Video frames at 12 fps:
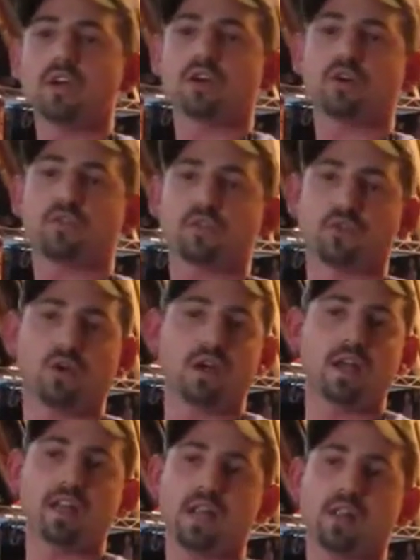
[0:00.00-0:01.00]
cook for
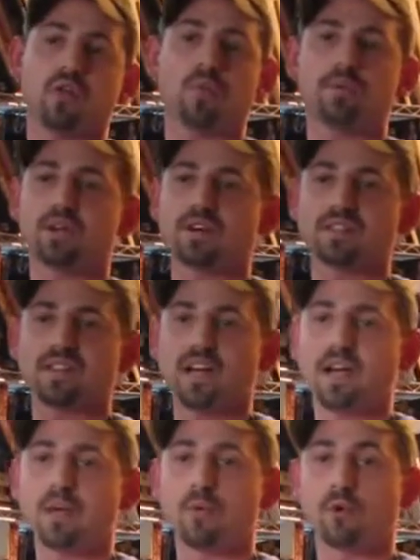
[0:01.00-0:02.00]
any kind of long period of
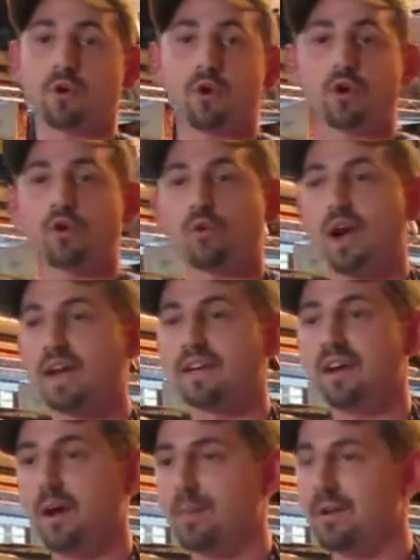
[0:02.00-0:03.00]
time or grind
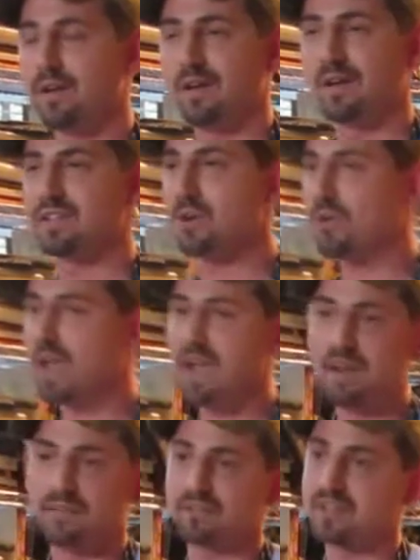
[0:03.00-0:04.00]
up, it's okay
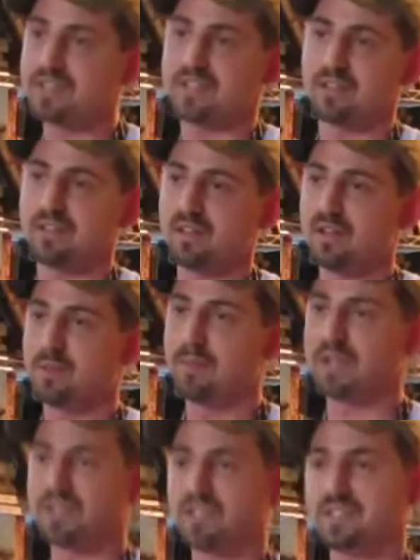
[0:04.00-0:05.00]
to freeze it
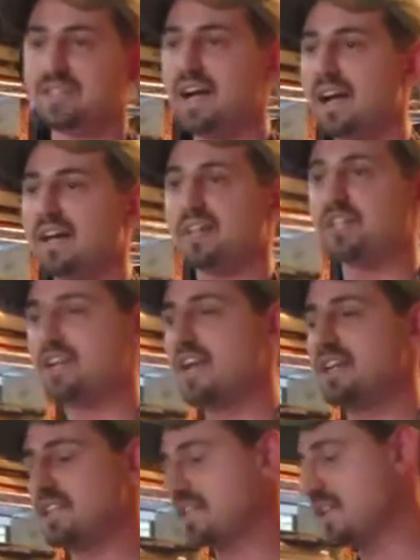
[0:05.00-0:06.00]
because it's not going to change the